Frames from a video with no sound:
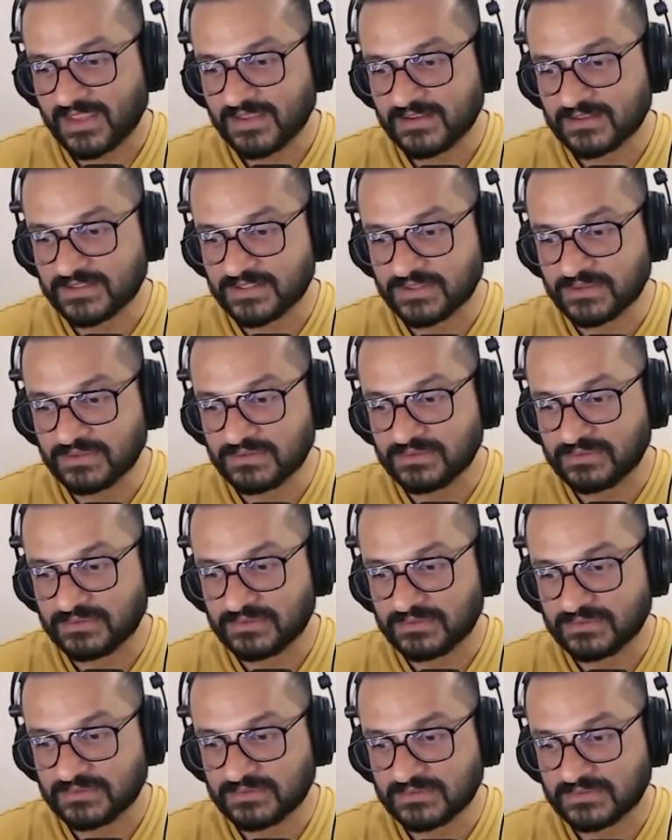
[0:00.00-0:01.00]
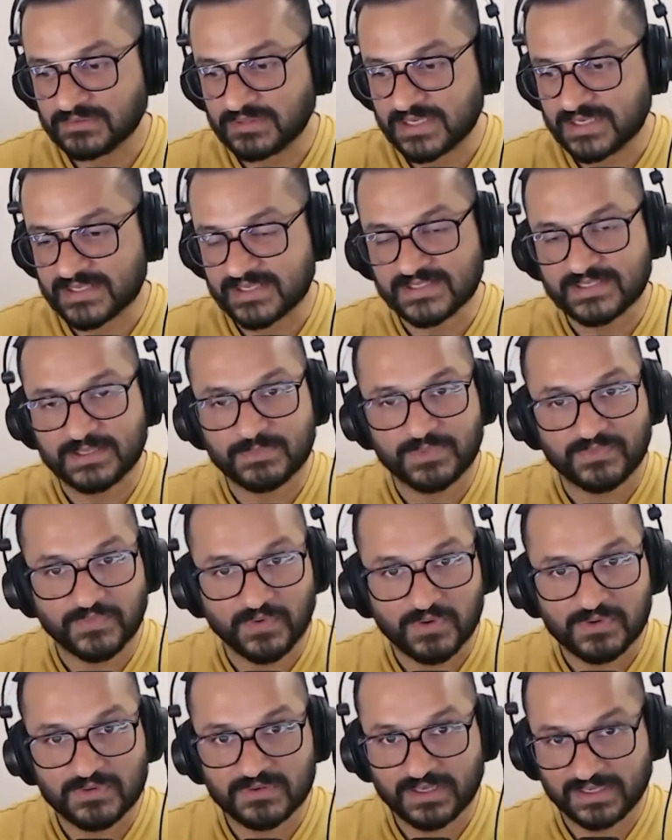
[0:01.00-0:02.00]
So, as I said
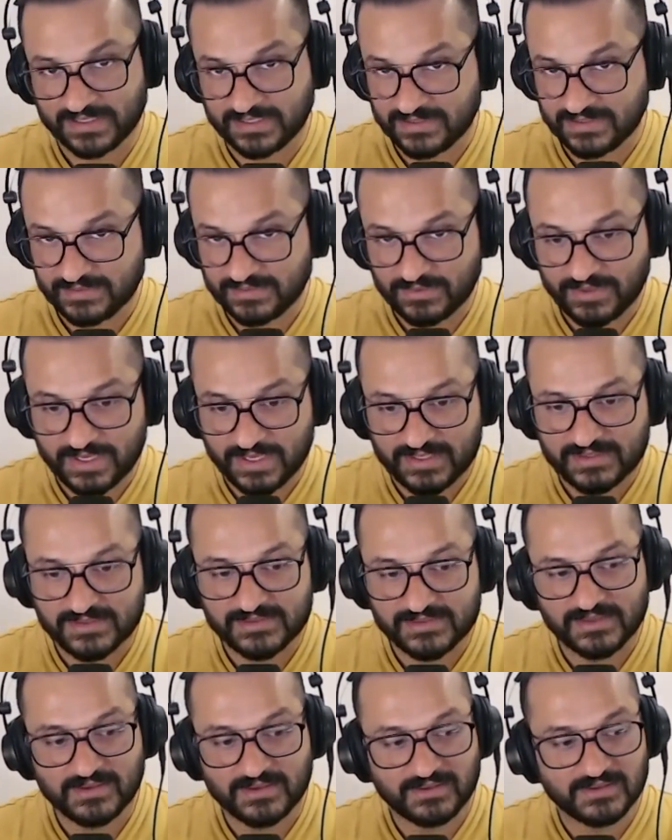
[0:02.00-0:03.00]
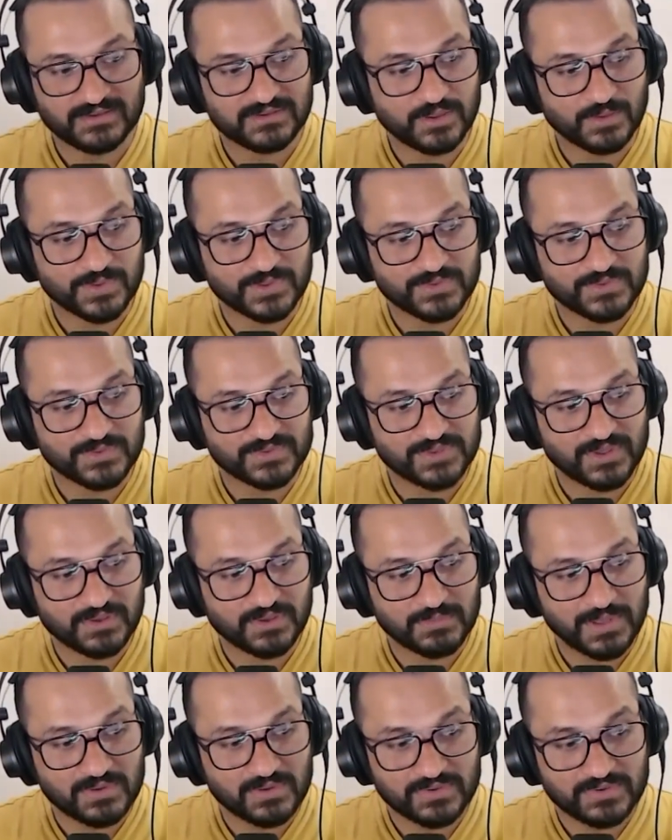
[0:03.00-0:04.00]
before, like today's topic was all
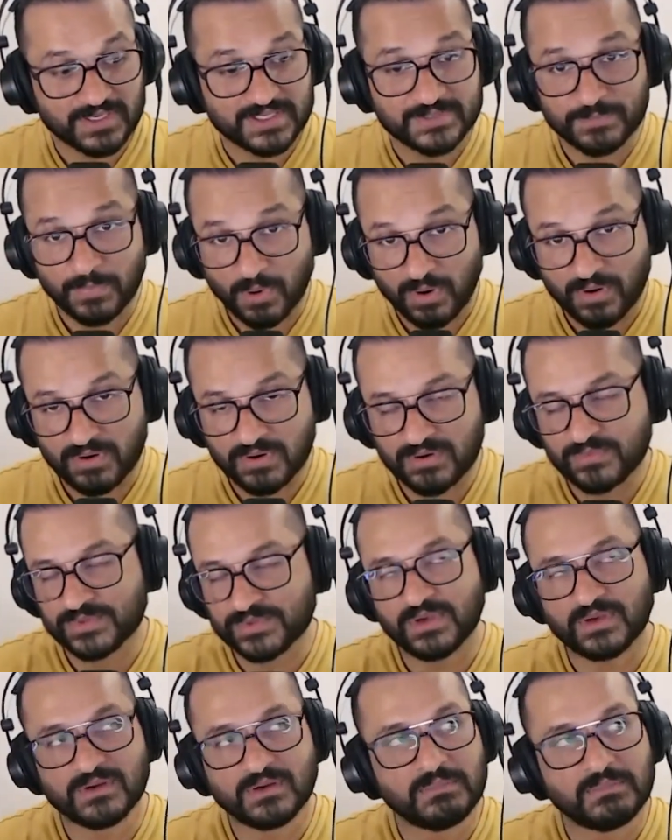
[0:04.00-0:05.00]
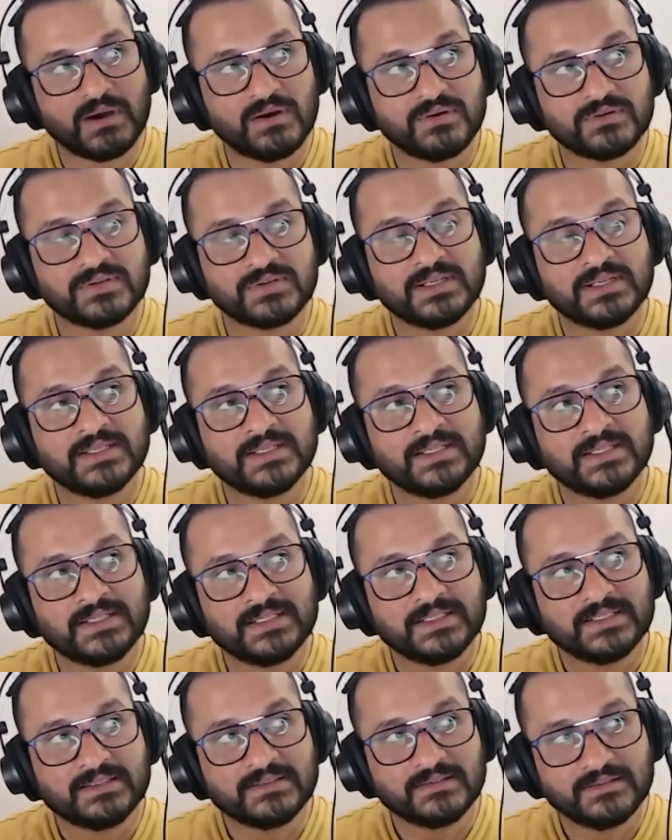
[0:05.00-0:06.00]
about, today's pod was all about
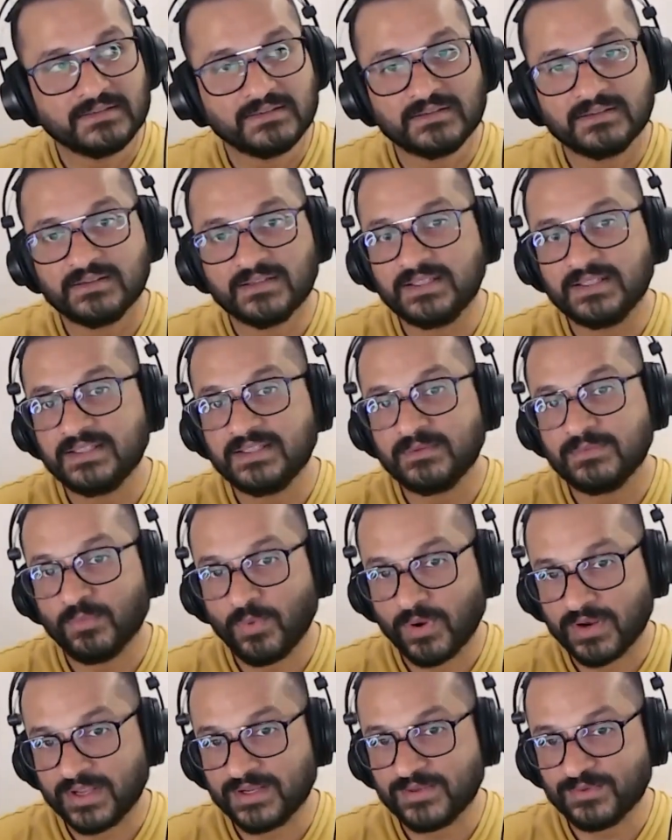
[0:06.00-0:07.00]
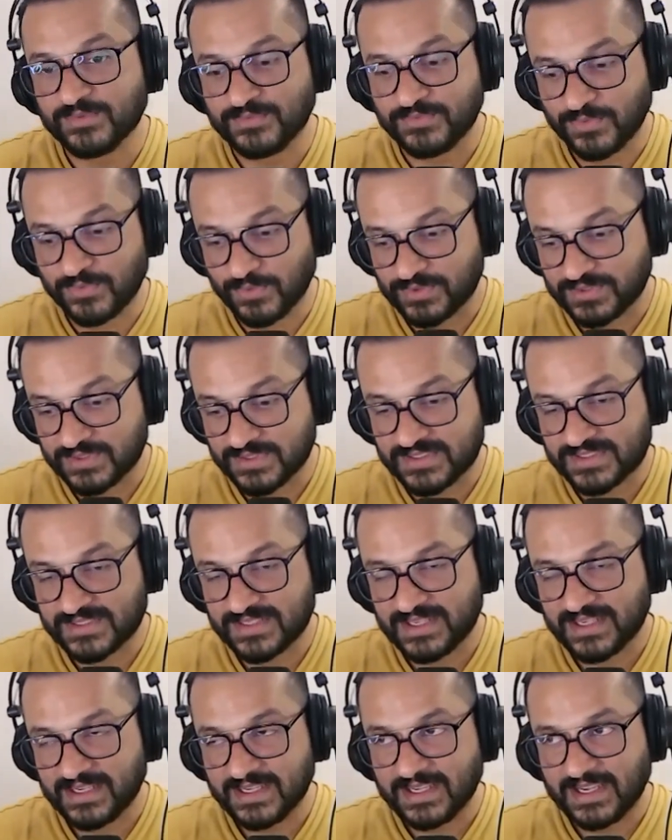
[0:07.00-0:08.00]
really wanting to focus
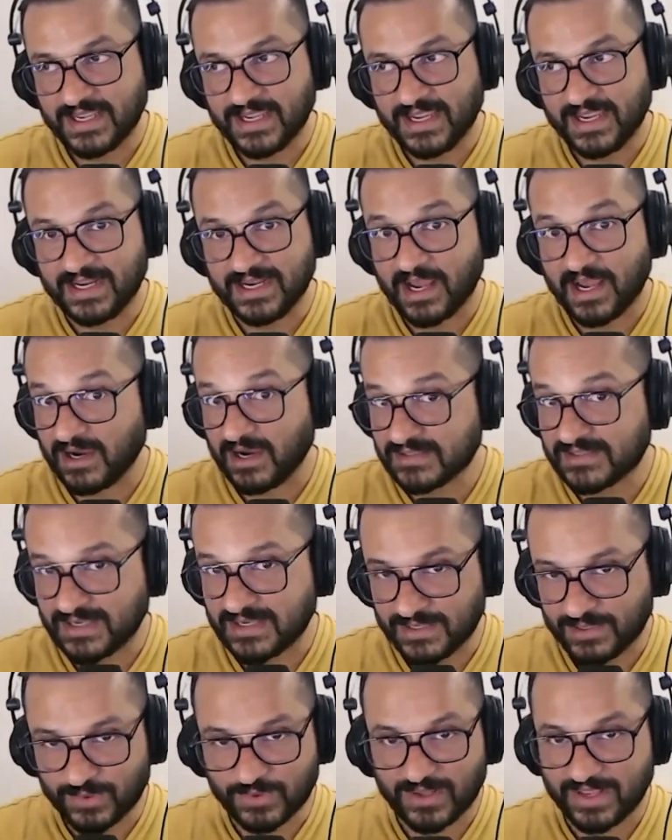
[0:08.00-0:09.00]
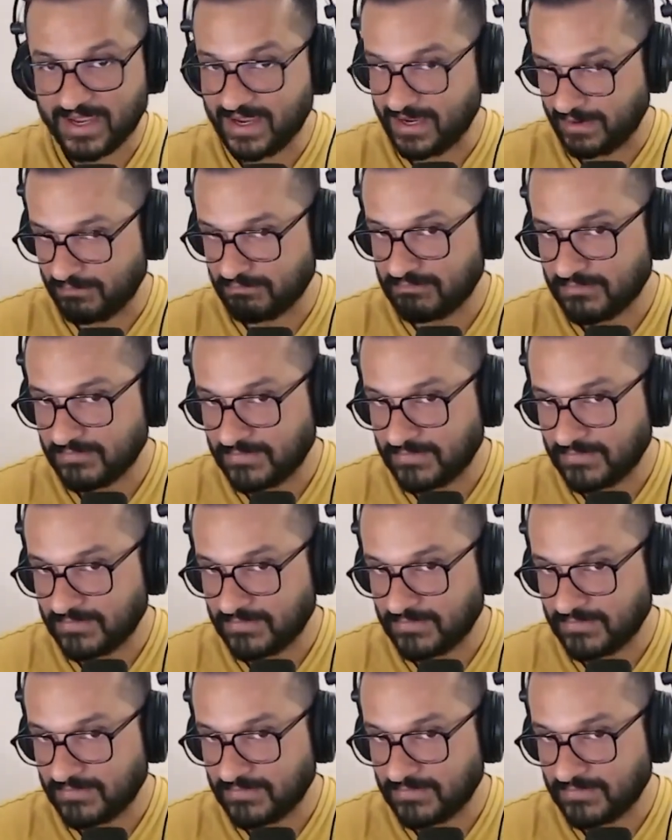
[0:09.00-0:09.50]
and asking you, hey,